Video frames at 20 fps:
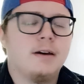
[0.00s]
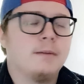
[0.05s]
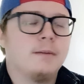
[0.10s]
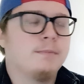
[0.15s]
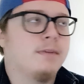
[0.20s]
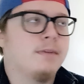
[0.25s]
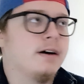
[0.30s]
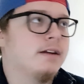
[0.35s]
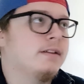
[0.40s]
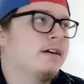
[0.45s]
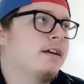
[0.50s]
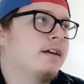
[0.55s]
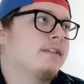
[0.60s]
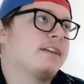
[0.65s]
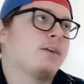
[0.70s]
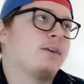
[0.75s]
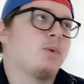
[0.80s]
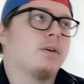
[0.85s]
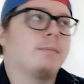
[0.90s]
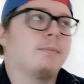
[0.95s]
but they
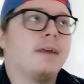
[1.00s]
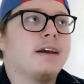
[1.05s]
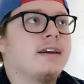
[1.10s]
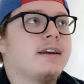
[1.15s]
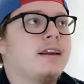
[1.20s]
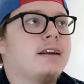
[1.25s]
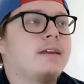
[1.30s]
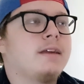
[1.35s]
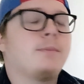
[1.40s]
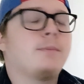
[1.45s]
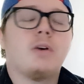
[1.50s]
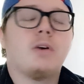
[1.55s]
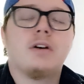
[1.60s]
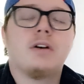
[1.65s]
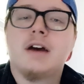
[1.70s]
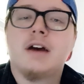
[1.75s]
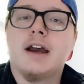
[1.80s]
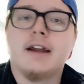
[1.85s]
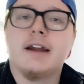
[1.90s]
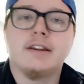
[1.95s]
weren't making it anymore,
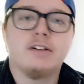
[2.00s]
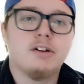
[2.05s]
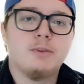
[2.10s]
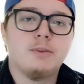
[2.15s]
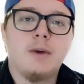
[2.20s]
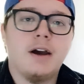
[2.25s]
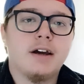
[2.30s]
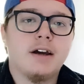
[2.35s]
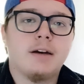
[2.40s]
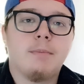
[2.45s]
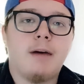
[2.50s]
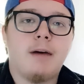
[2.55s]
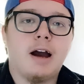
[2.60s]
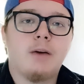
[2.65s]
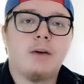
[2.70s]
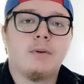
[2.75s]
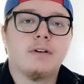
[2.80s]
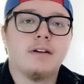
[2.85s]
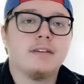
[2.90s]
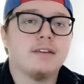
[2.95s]
and the only way I could buy
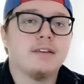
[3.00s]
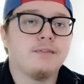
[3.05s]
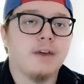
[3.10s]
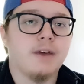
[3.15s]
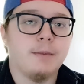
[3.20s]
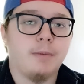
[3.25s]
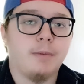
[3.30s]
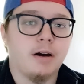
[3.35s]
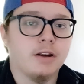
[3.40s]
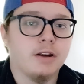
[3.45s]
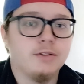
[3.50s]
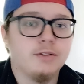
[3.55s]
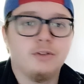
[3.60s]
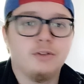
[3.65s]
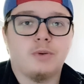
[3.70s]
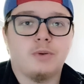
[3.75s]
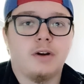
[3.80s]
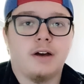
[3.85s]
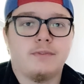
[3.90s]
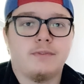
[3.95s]
one is if I bought a used
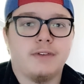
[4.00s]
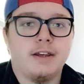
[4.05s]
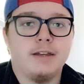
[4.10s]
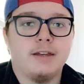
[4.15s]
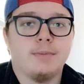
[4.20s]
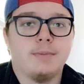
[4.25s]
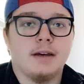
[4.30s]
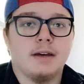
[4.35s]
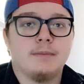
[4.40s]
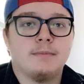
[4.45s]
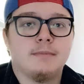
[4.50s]
one off of eBay.